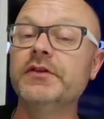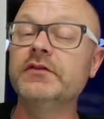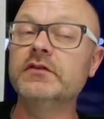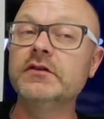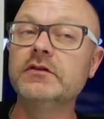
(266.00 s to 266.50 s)
this
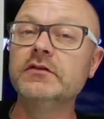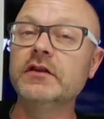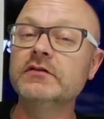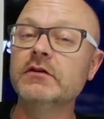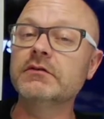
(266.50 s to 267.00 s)
in the news
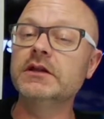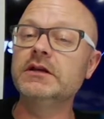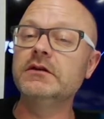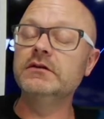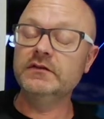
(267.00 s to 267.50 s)
that's not really
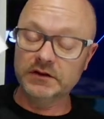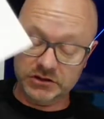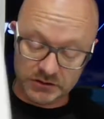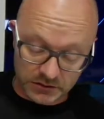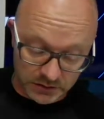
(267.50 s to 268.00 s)
news
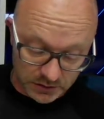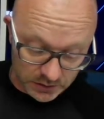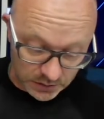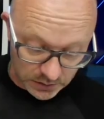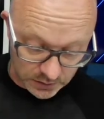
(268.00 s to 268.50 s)
section?
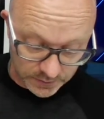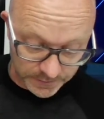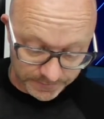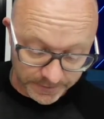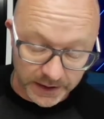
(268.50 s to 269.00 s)

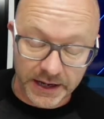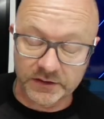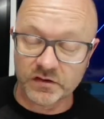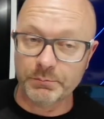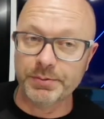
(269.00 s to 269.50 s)

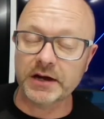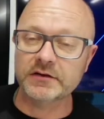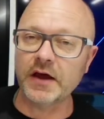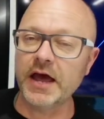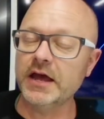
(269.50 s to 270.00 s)
It's a big
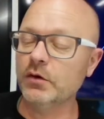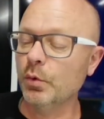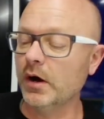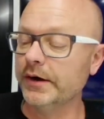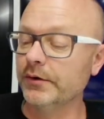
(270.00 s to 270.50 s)
day in
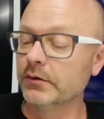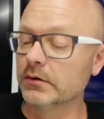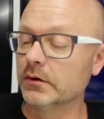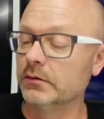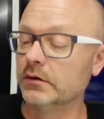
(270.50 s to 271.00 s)

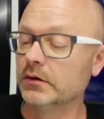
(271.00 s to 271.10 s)
Waiouru.